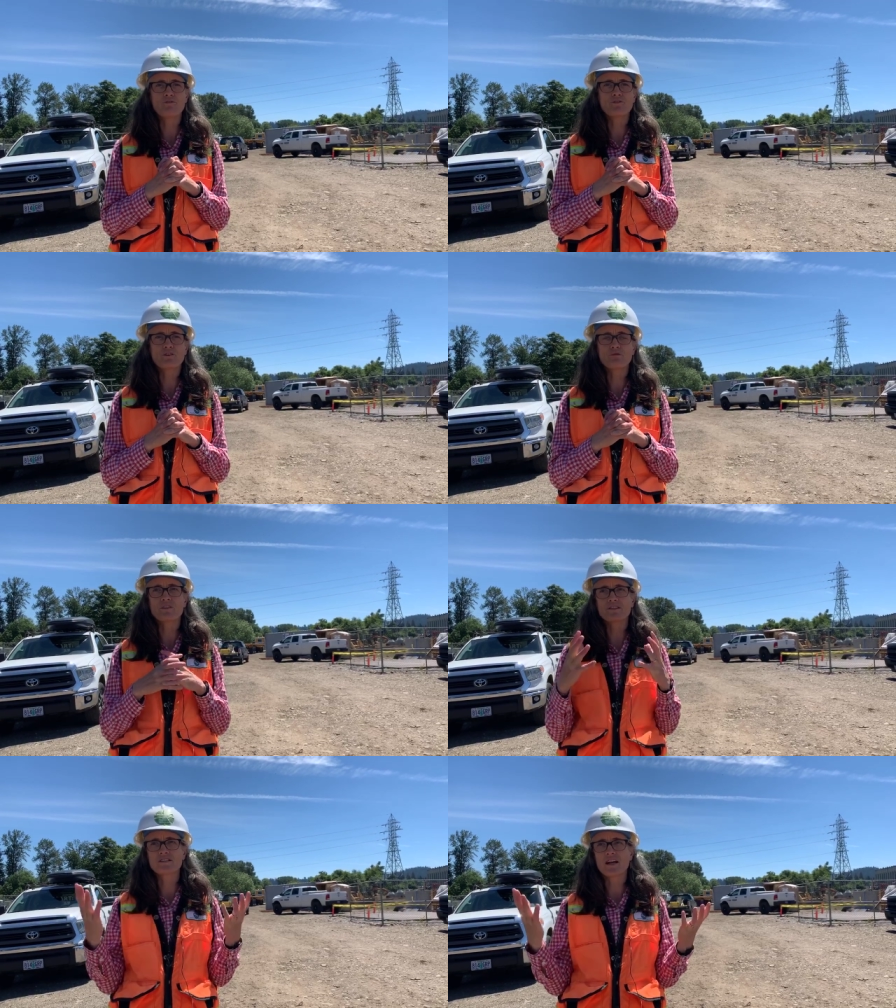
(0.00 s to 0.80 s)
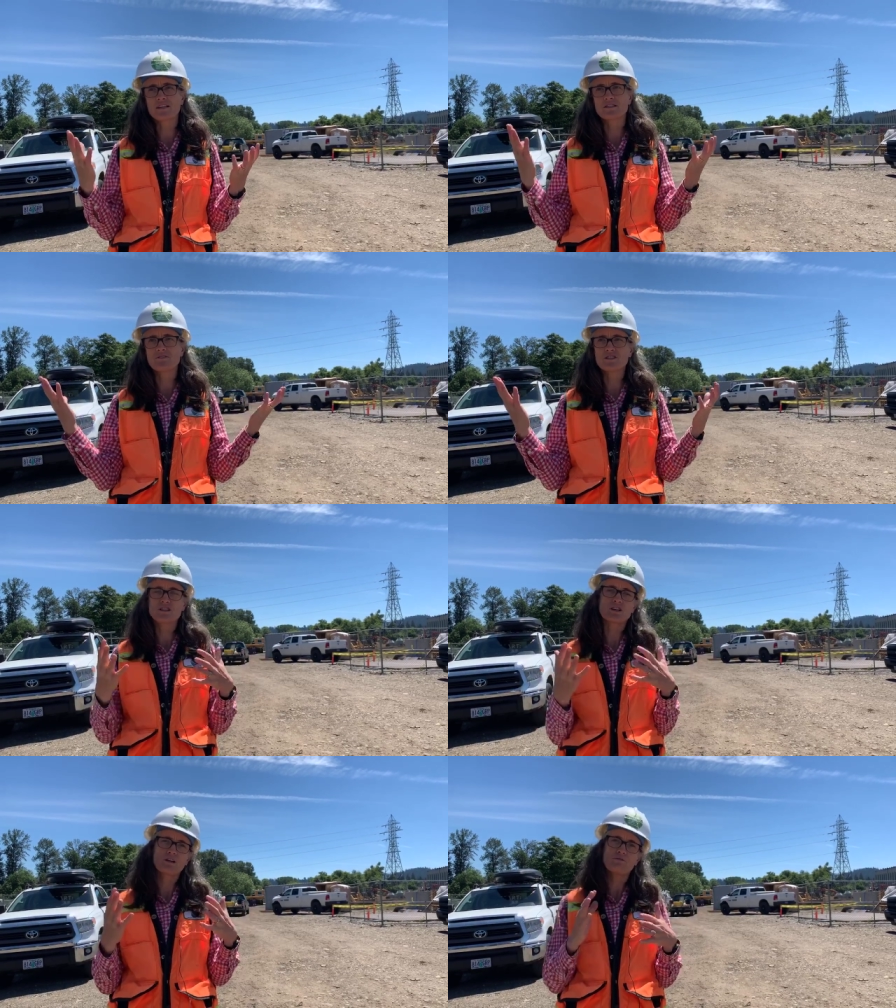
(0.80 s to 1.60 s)
further with this site instead of just
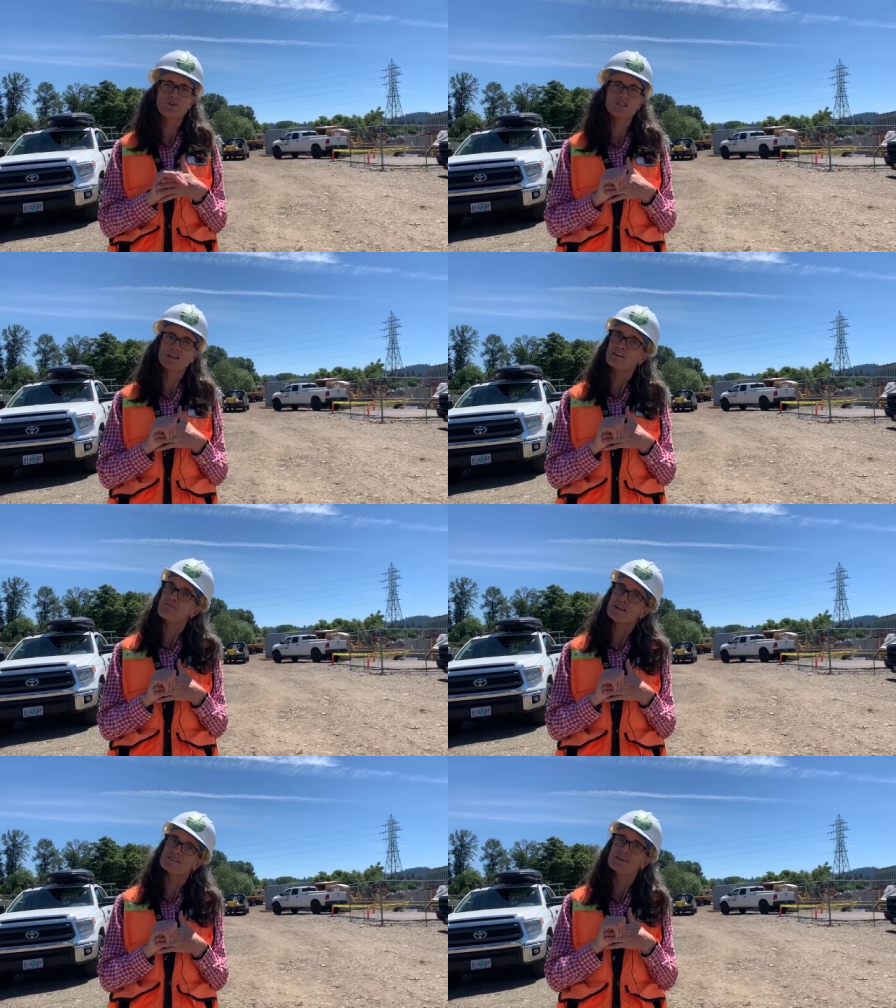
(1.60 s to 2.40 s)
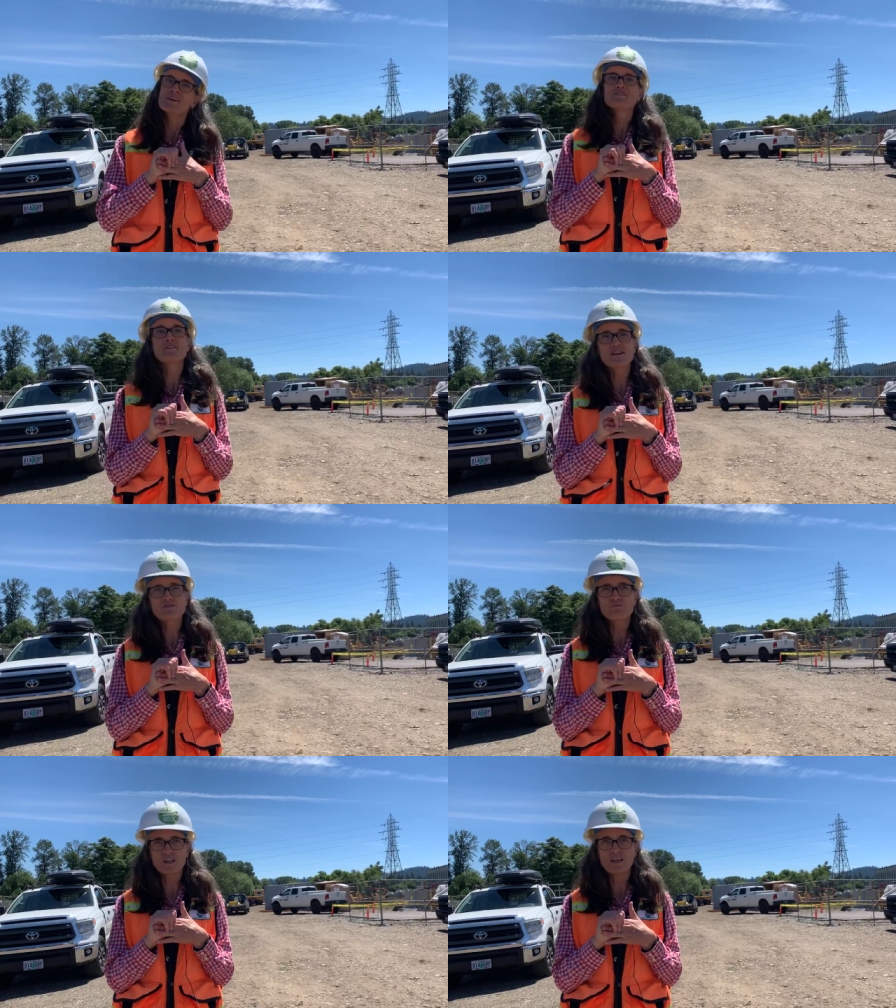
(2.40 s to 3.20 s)
looking through a chain link fence. So
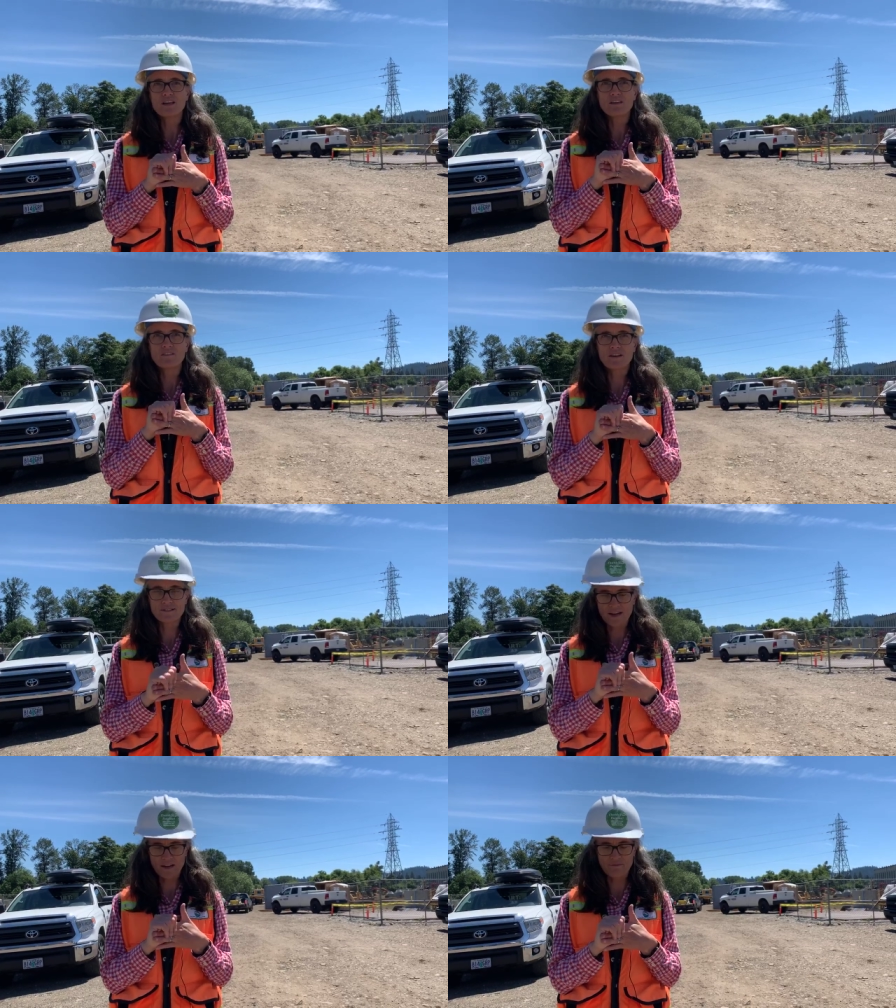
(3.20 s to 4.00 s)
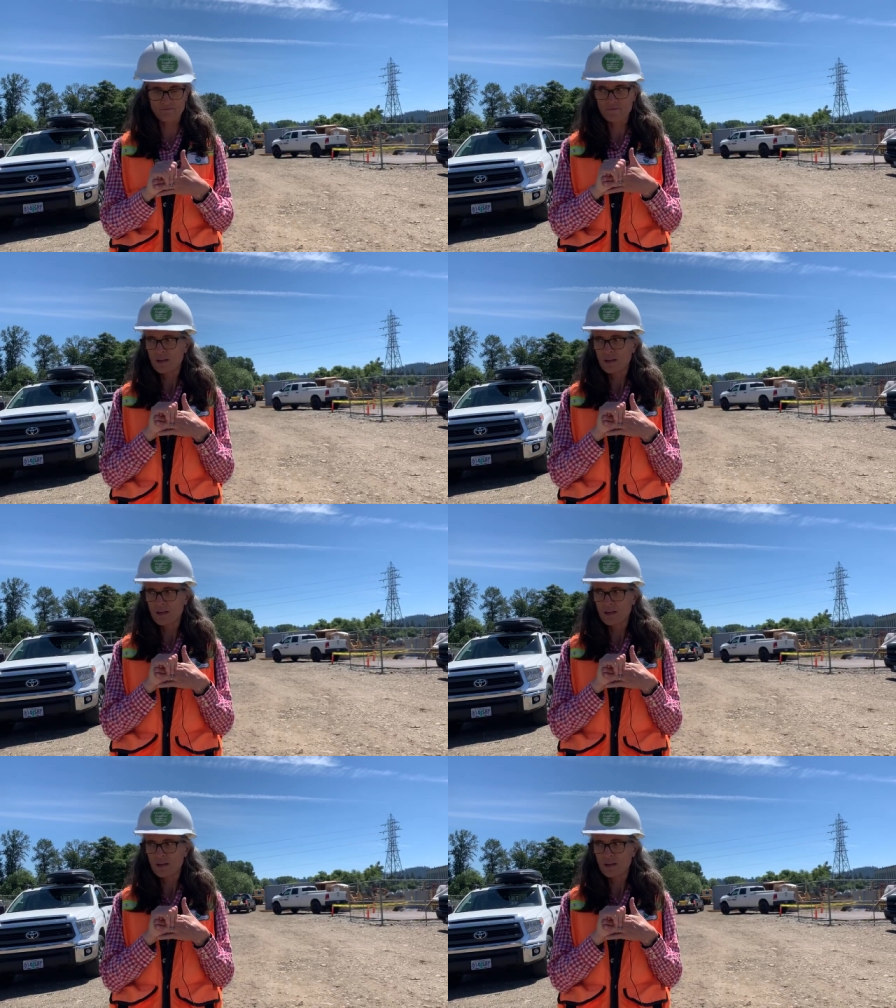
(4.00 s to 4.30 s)
that's really exciting.